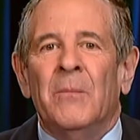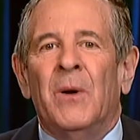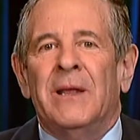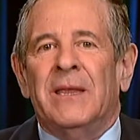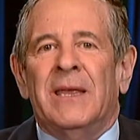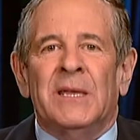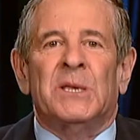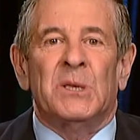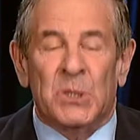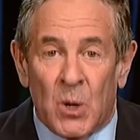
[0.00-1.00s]
but
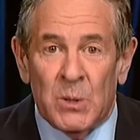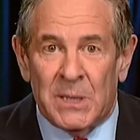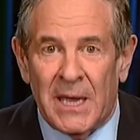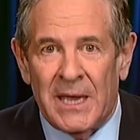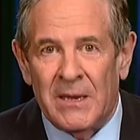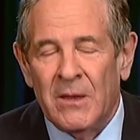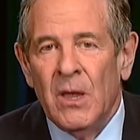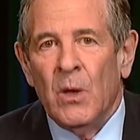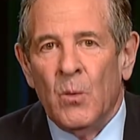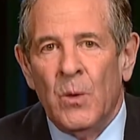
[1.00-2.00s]
it's associated
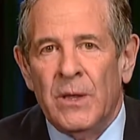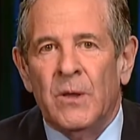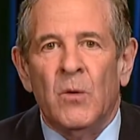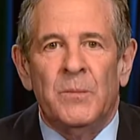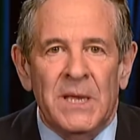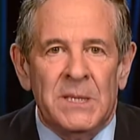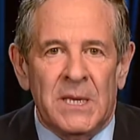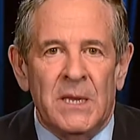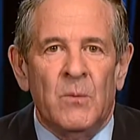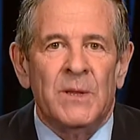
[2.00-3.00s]
with
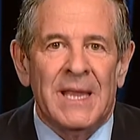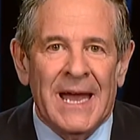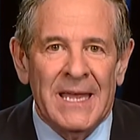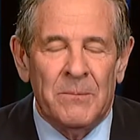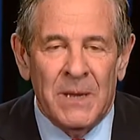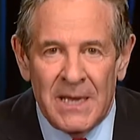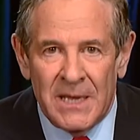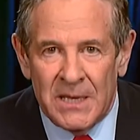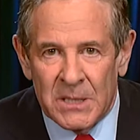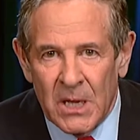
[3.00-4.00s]
obesity, with
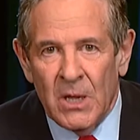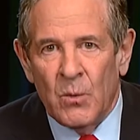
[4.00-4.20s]
diabetes,